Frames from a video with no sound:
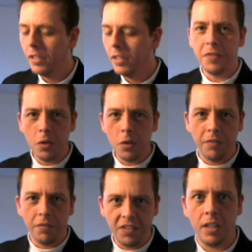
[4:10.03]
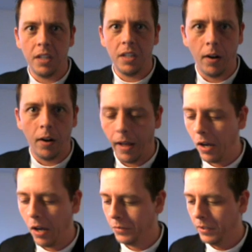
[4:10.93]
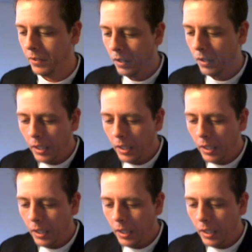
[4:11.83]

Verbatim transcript: Now, if you could figure that all out,